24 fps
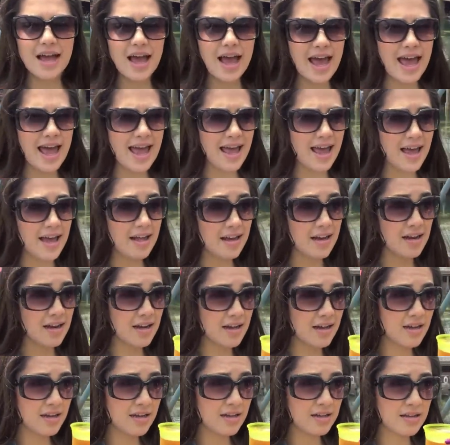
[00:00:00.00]
And
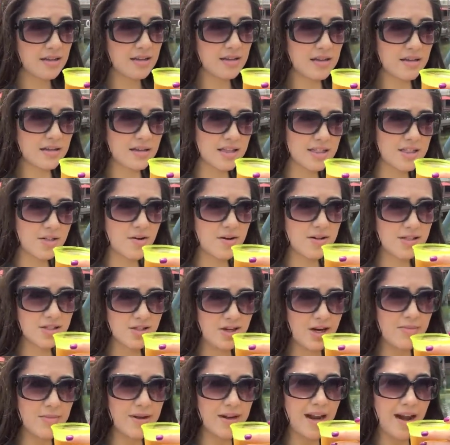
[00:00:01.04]
right. let's go on
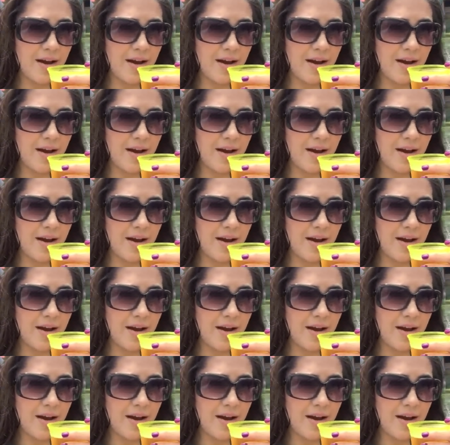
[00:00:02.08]
screaming